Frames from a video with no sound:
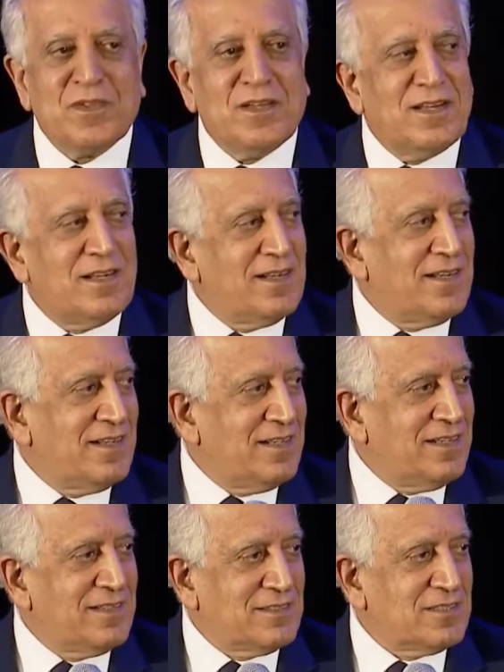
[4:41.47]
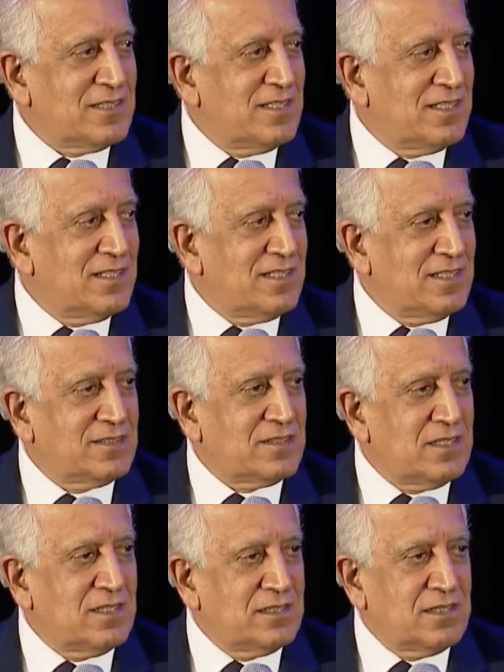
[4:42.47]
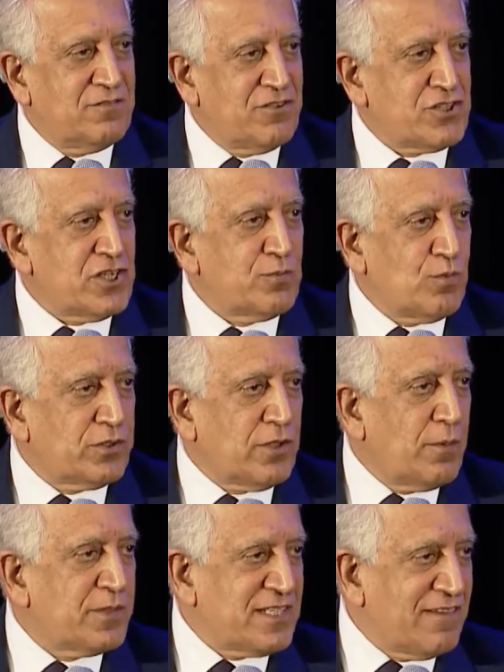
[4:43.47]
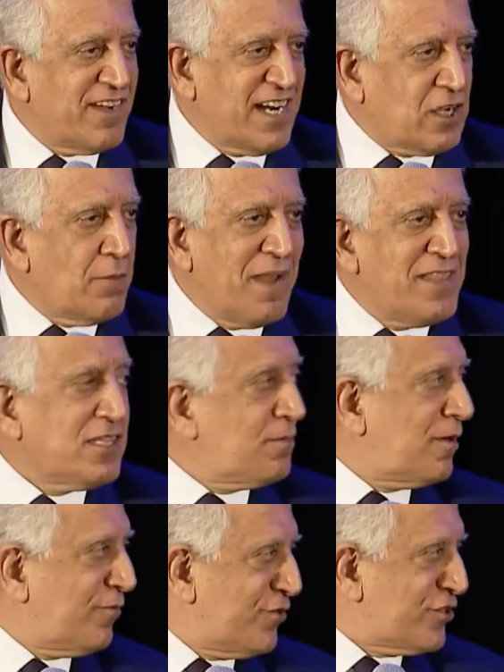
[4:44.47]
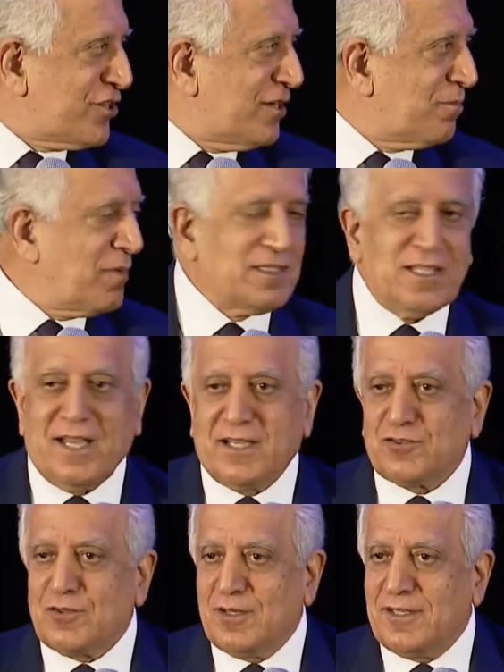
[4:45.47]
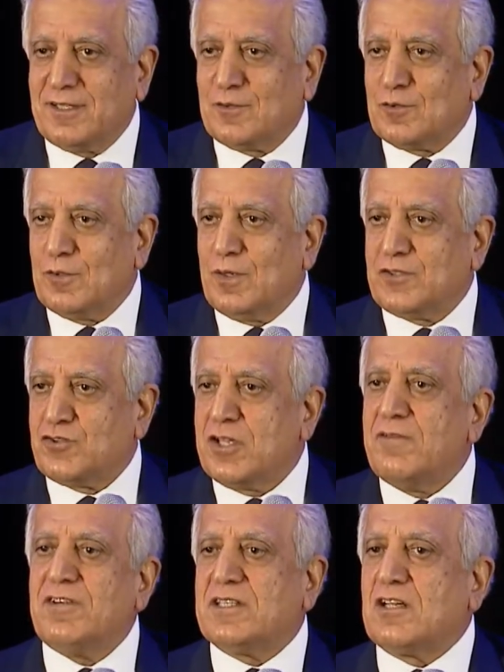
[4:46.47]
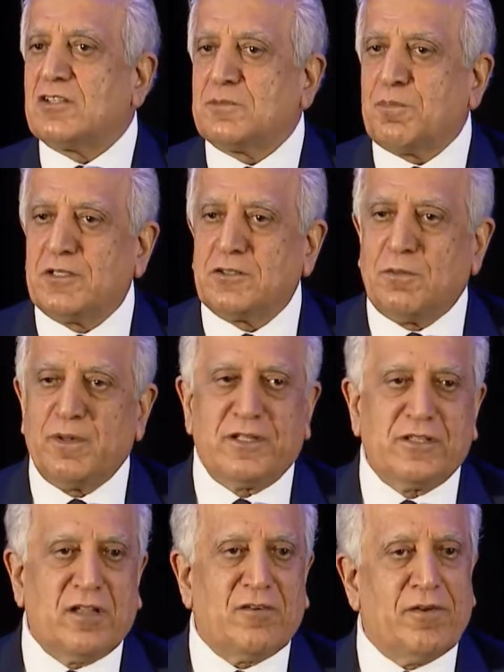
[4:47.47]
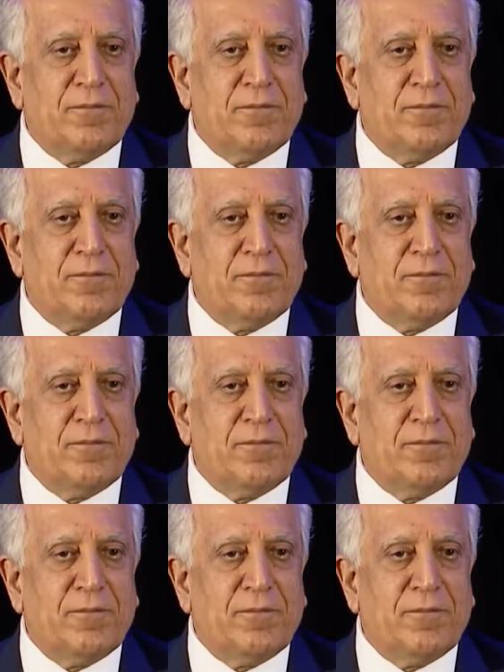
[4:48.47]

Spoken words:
The vision was obviously a very commendable vision, but actually to achieve it, the responsibility